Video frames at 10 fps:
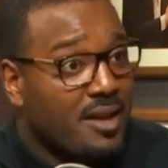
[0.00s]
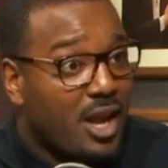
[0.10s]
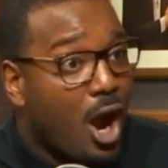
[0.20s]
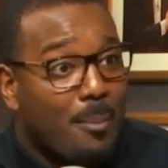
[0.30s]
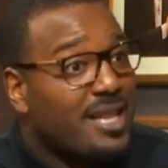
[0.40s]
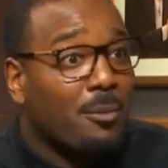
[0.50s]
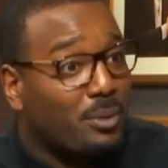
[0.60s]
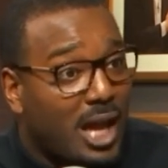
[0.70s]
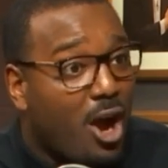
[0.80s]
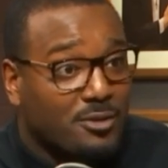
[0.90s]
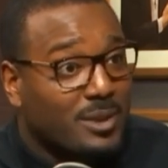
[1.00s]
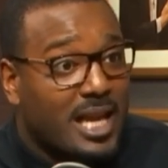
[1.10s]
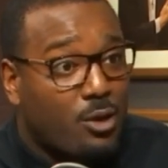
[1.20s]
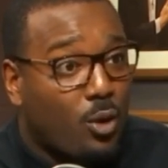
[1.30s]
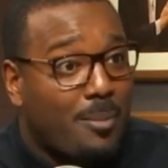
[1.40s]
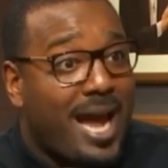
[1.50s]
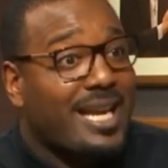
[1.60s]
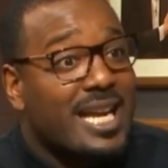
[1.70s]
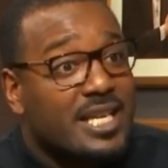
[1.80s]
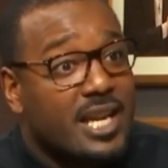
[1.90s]
they all made the playoffs with that
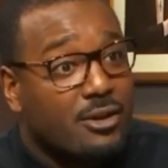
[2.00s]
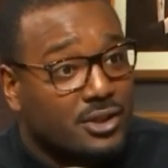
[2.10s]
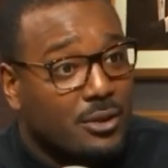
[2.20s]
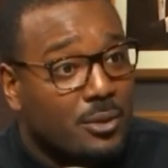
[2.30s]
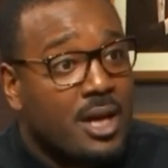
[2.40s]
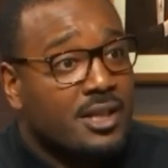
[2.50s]
quarterback in year 2.